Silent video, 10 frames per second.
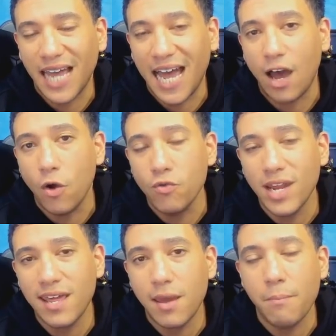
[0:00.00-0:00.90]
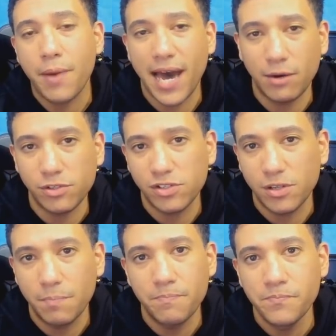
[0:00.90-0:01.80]
That only empowers
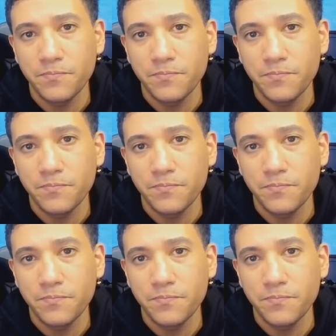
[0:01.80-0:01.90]
them.